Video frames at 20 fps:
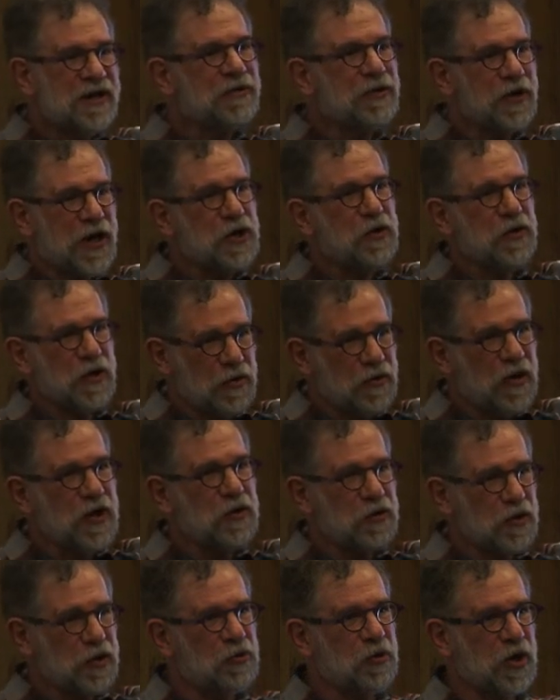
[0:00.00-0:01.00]
greater and
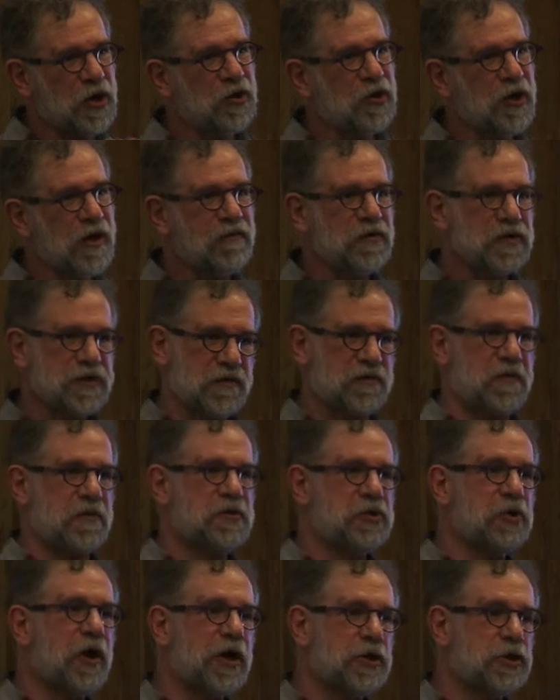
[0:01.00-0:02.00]
greater and greater levels of
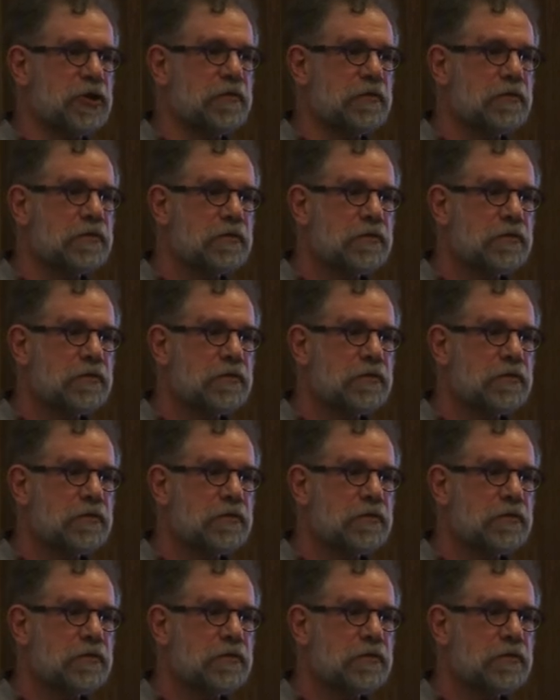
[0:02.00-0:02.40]
abstraction.